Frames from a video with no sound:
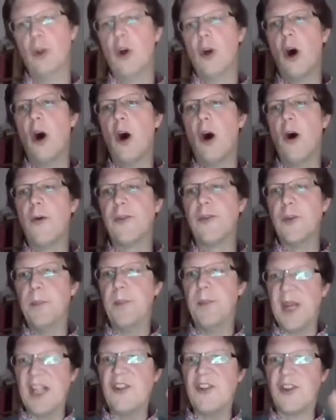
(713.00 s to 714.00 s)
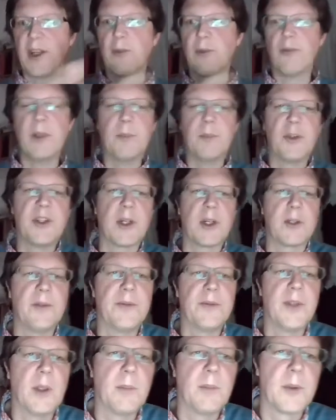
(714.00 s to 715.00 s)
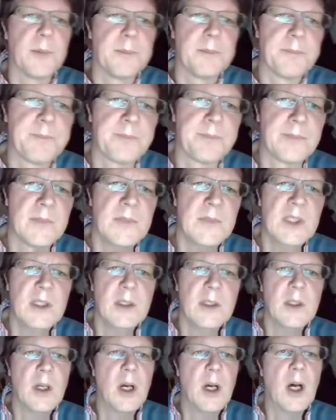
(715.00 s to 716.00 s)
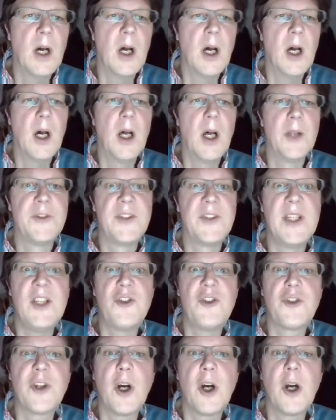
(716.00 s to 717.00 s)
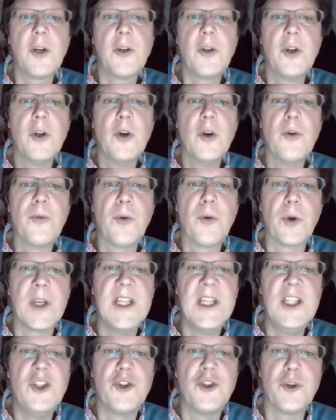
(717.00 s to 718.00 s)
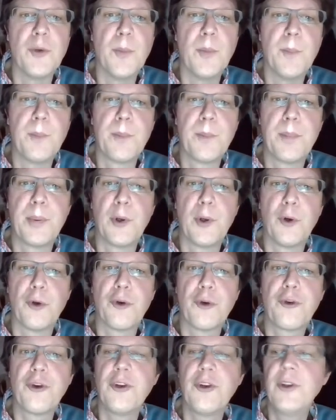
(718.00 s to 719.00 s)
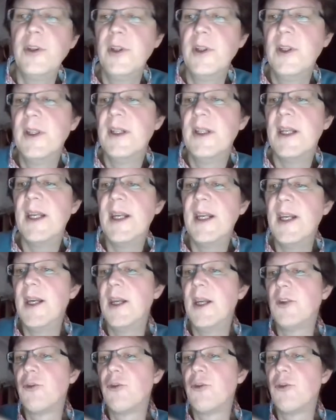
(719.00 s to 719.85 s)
of the basic reproductive number. T start for each person, it